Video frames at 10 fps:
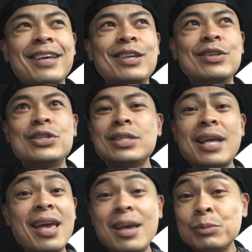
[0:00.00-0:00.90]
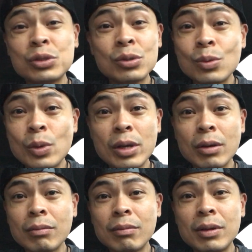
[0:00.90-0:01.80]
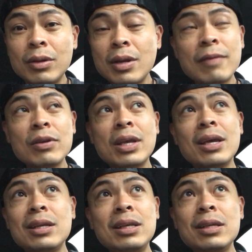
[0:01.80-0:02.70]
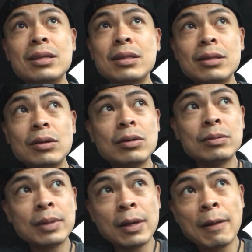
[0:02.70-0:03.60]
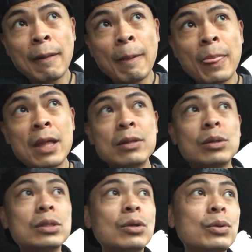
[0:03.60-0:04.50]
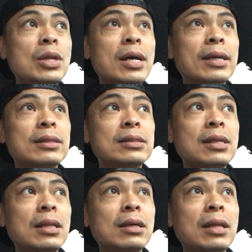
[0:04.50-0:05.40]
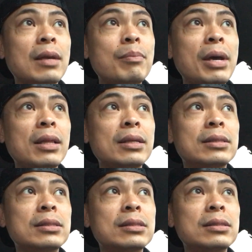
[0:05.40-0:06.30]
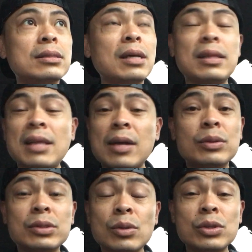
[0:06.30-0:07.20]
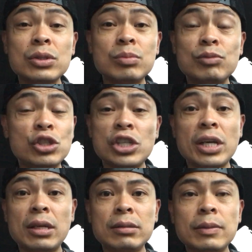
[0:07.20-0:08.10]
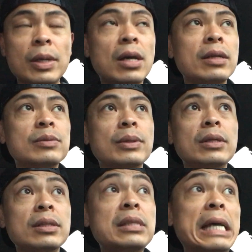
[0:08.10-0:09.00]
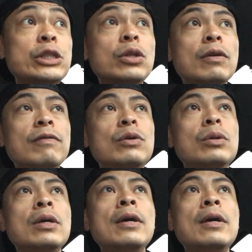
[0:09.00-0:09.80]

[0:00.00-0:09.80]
You're just a hamster in the wheel, and you never get any of the those little nuggets that look like pellets. I thought it was always shit, to be honest, but it's actually their food.